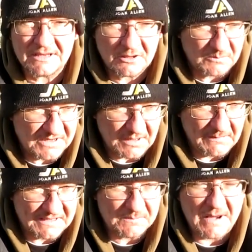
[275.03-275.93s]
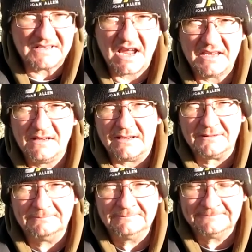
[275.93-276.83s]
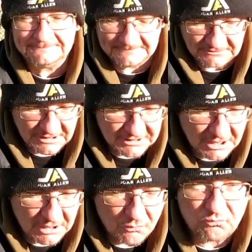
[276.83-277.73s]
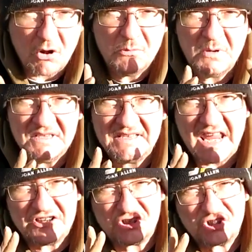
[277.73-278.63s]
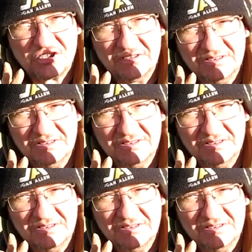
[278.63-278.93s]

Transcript: It could be something spectacular, like a Roman dish,